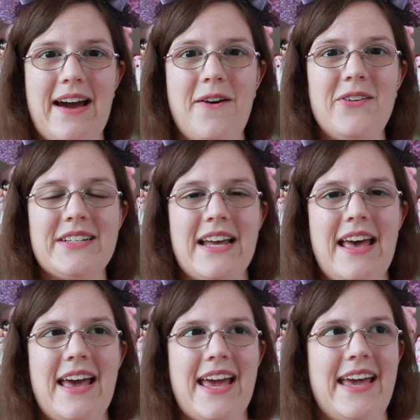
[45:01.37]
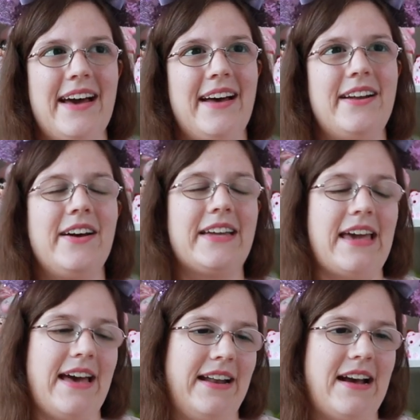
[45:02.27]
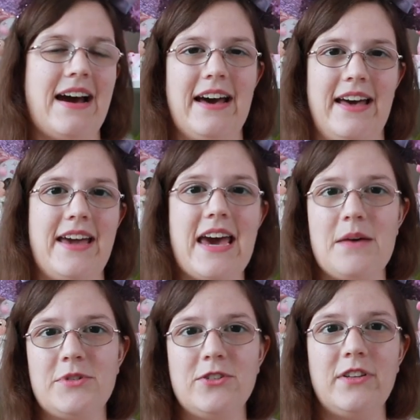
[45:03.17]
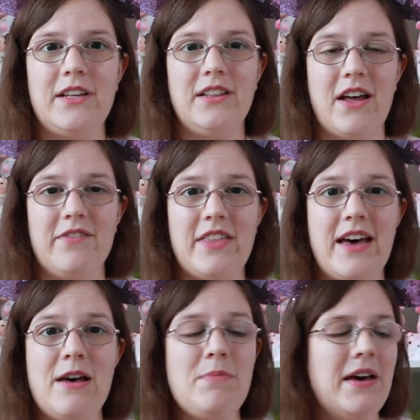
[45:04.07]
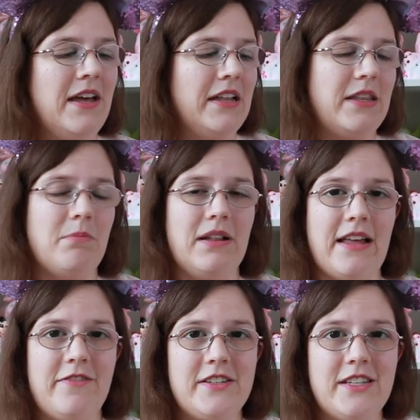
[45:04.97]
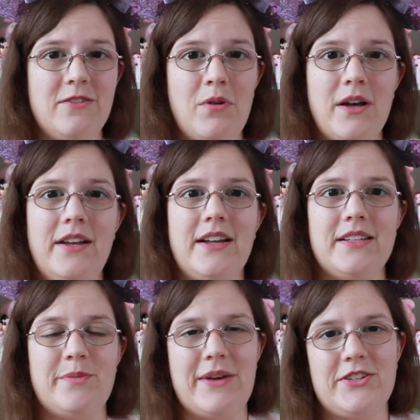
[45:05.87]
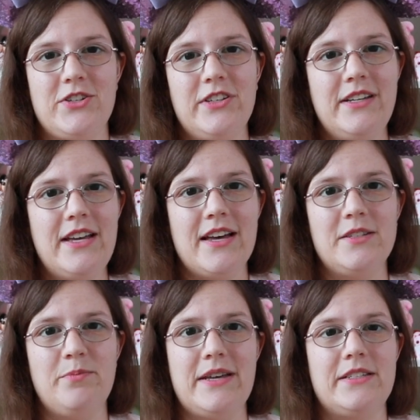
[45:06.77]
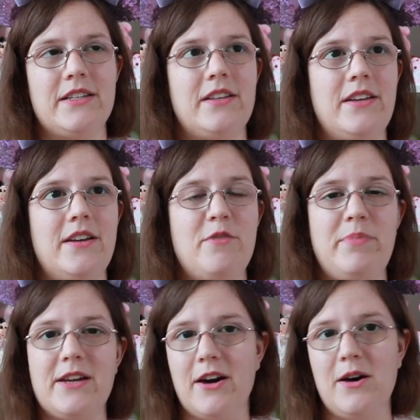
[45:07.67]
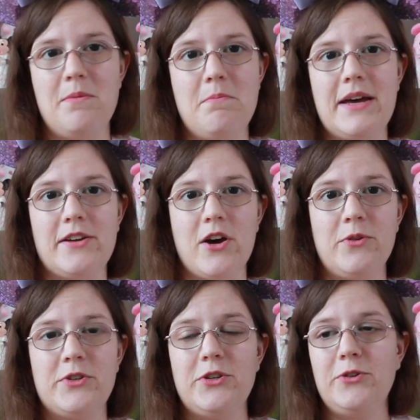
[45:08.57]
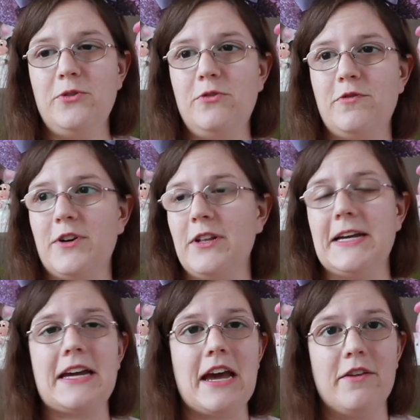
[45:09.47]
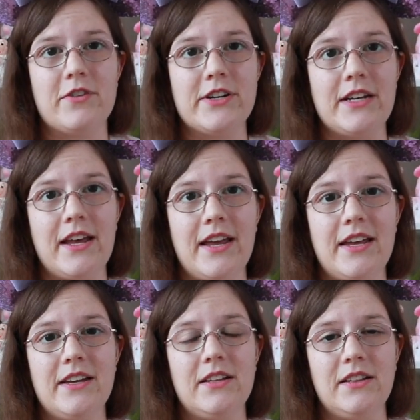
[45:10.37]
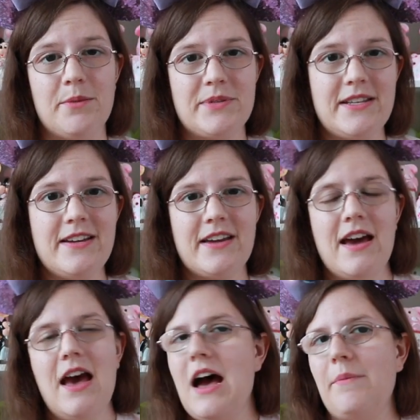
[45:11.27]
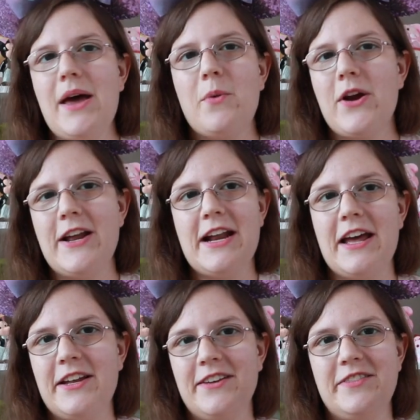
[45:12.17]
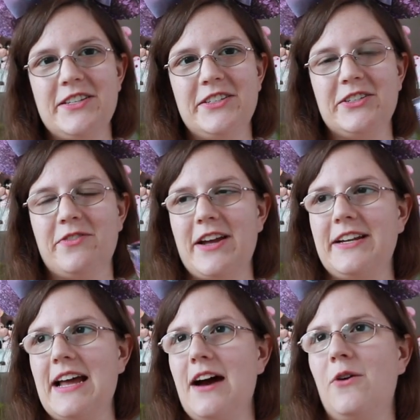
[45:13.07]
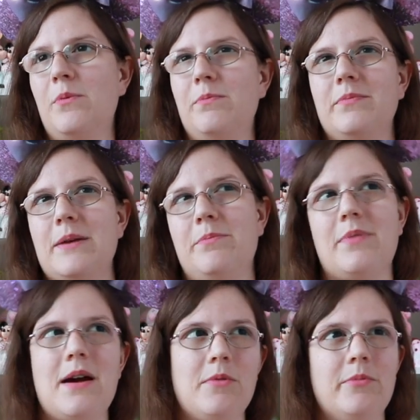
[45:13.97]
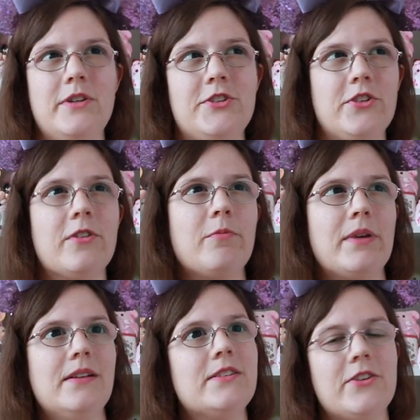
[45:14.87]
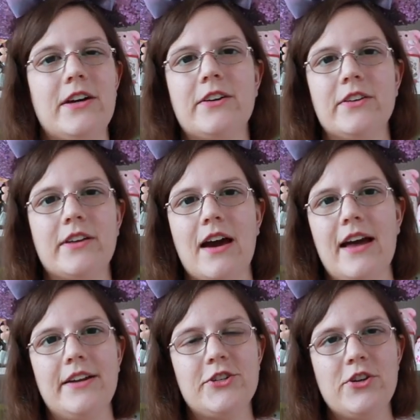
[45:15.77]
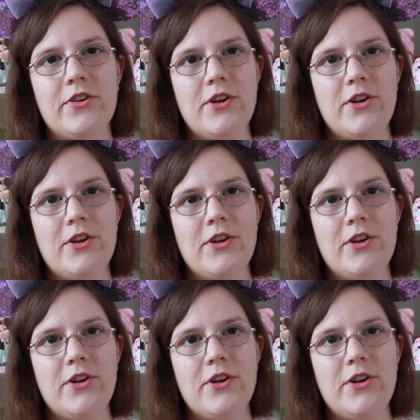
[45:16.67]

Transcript: out and again, I absolutely love them. The Maleficent one especially has basically become my go-to for like everyday lipstick. I'm not wearing any of these right now. I probably should have been so I could kind of show